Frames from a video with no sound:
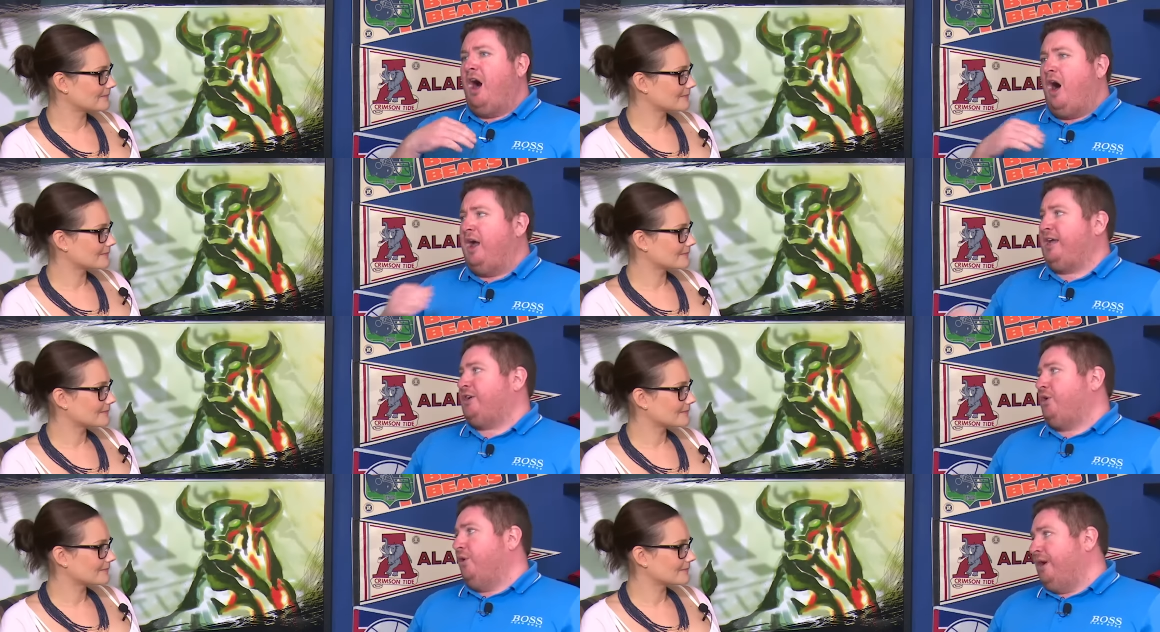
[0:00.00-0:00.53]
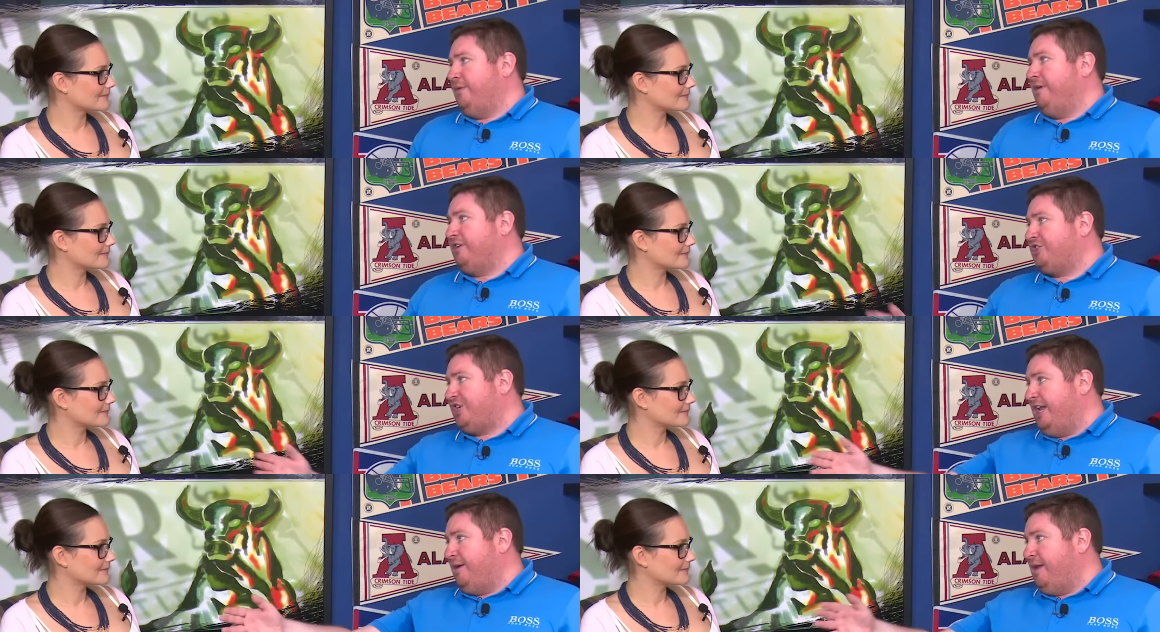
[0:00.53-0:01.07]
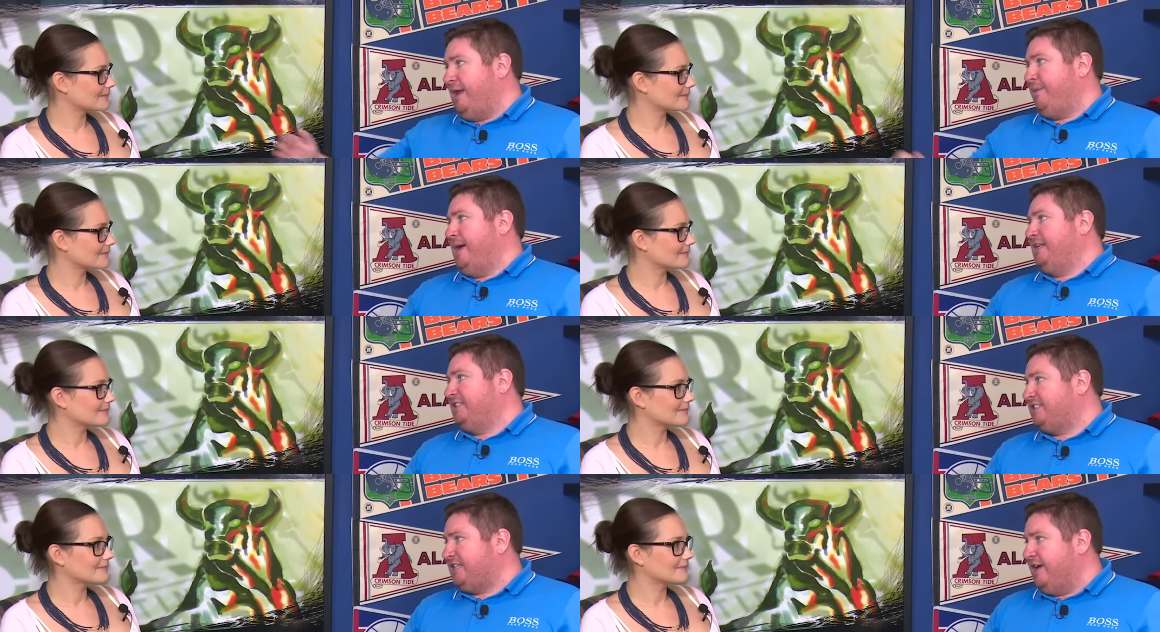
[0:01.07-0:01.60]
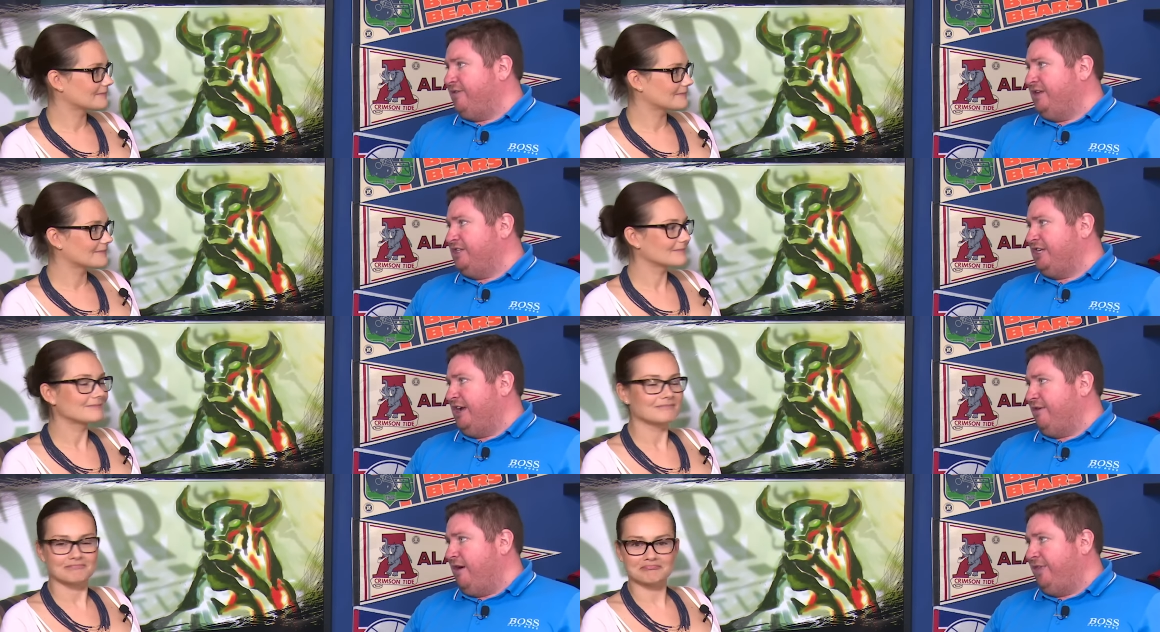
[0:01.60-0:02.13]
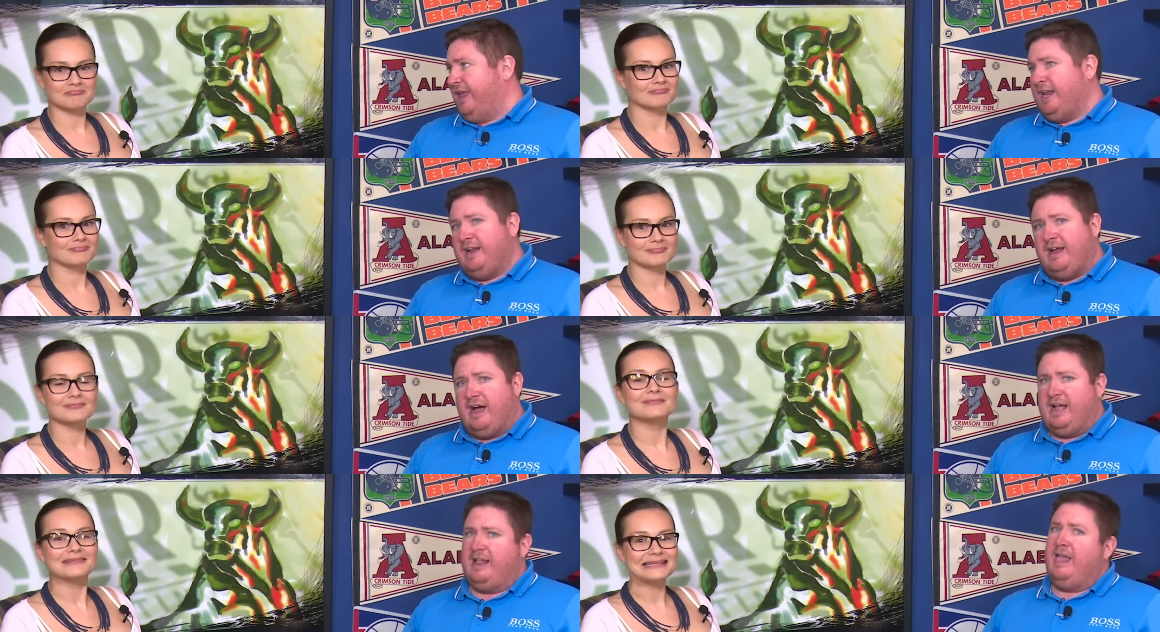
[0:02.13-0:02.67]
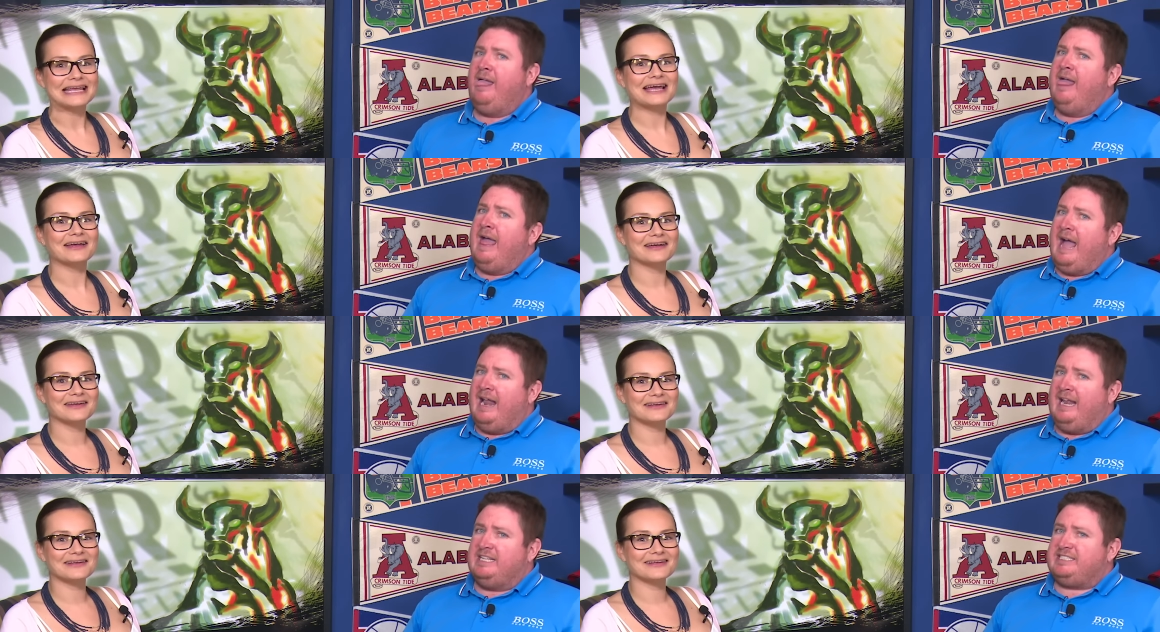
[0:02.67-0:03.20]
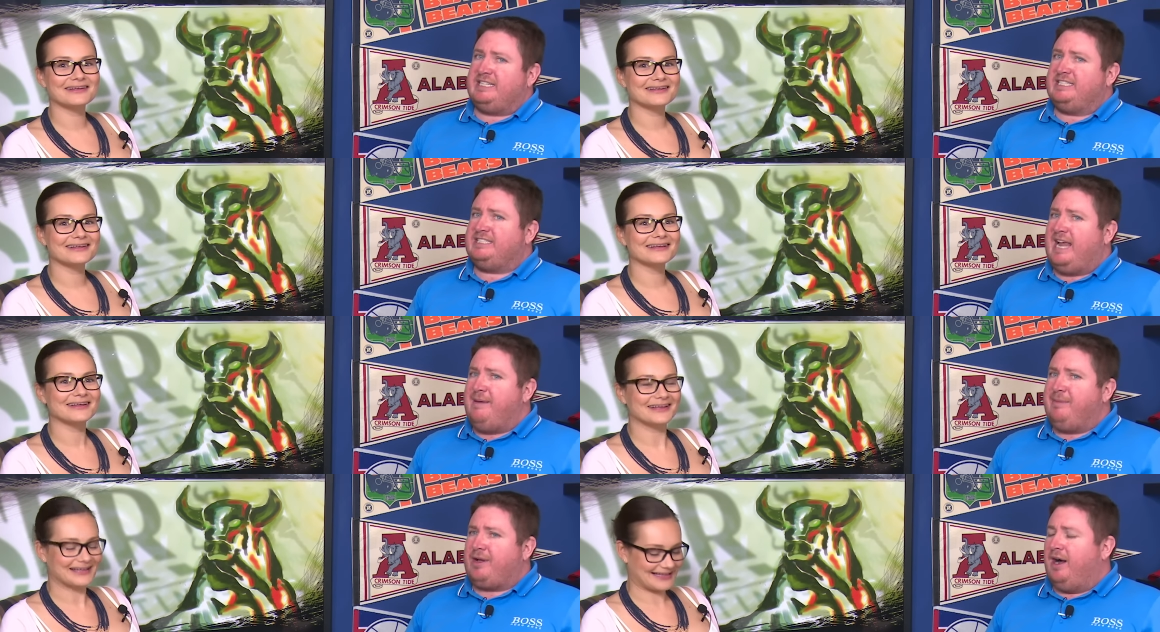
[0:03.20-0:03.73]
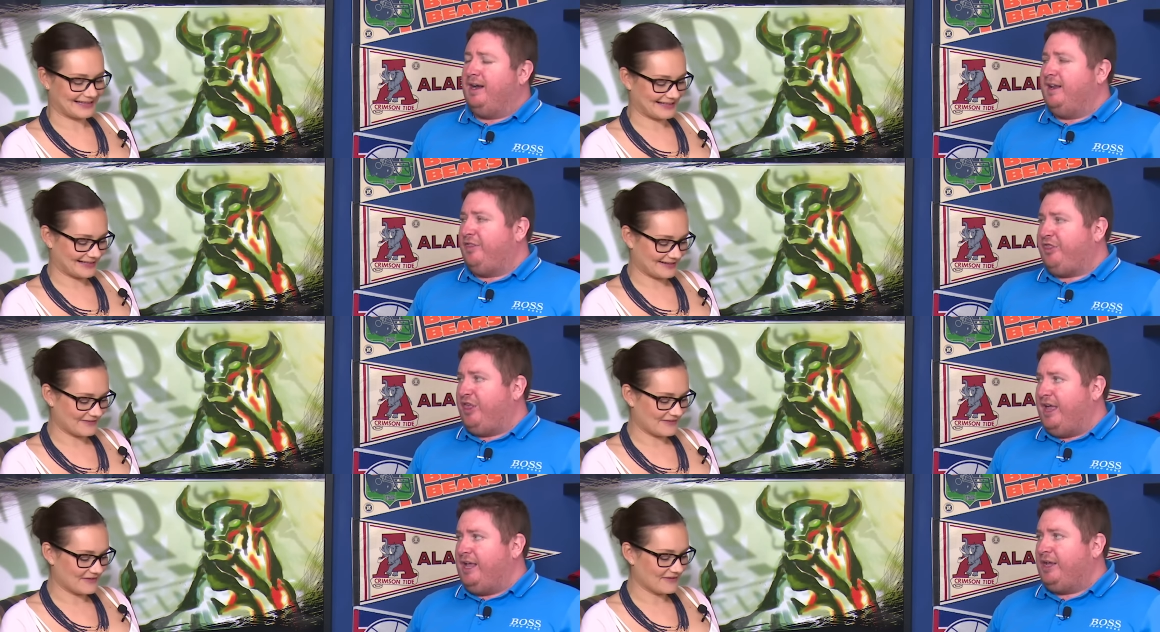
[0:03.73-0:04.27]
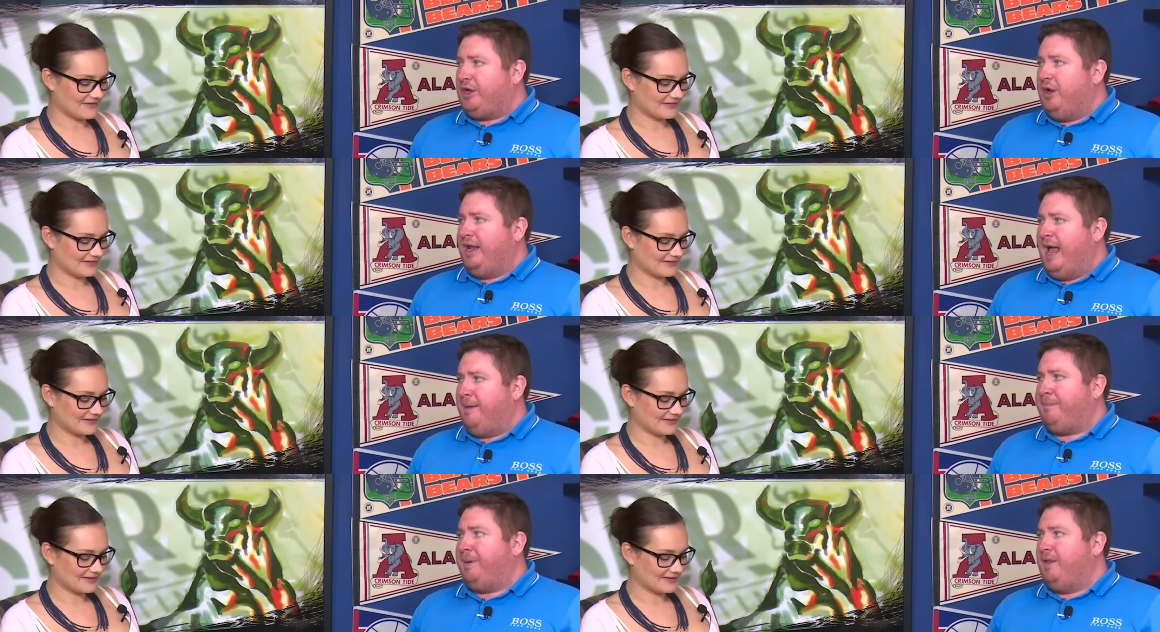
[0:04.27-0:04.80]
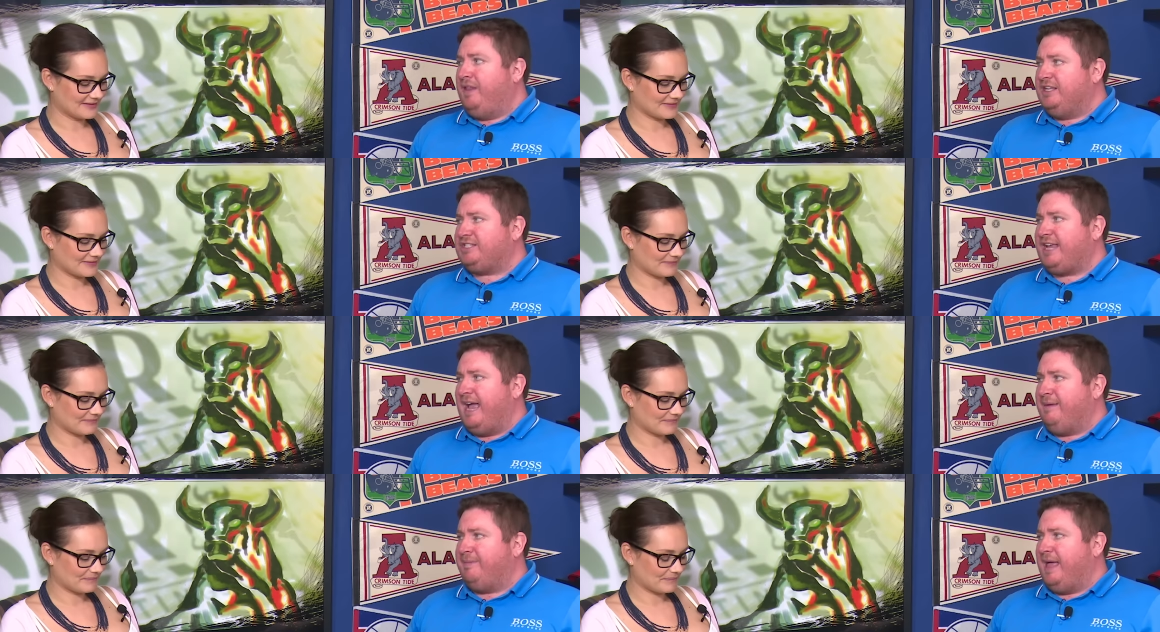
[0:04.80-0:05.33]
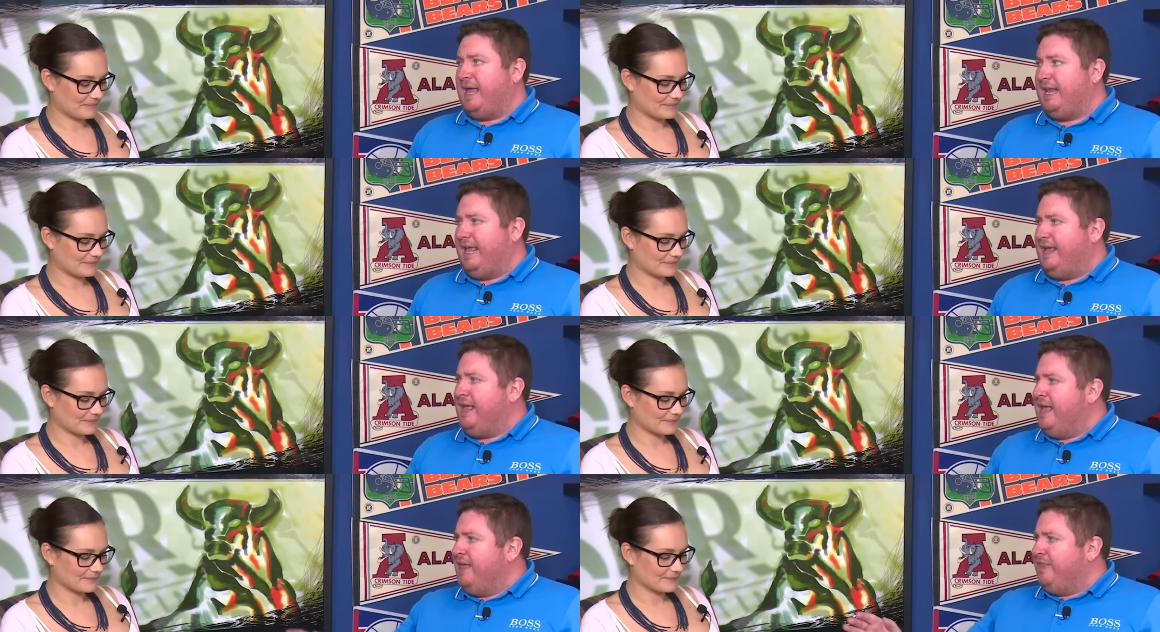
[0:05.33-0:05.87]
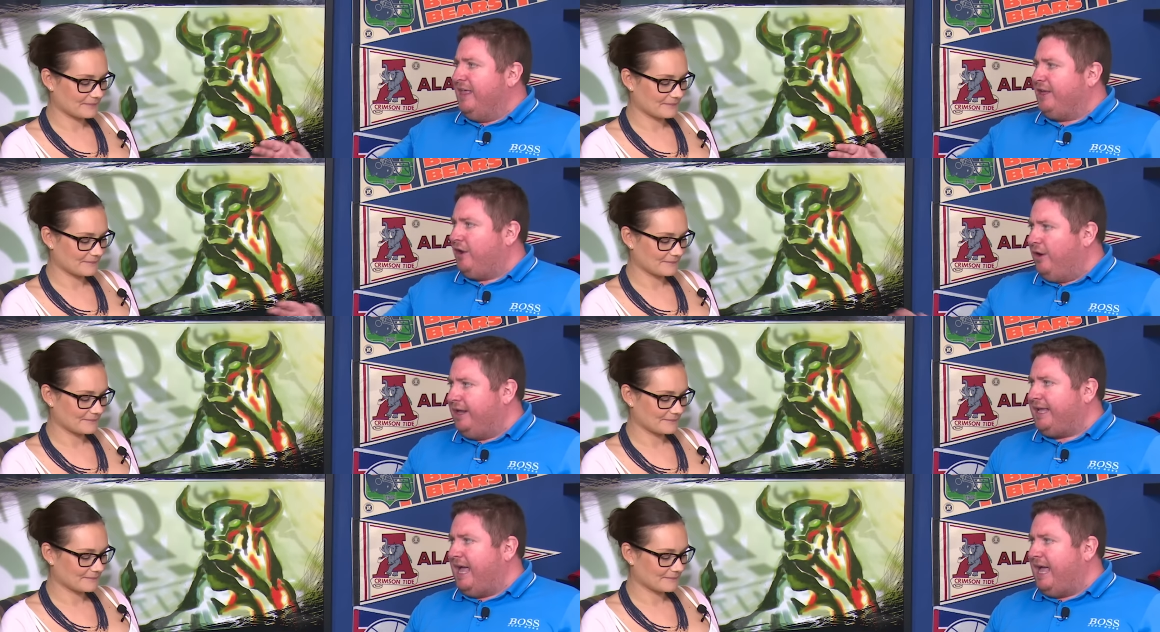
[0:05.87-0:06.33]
Speaker 1: I called it with Chile and it went 7-0, didn't I? Yeah. And it's the same kind of thing could happen in this game, Natalie. They got to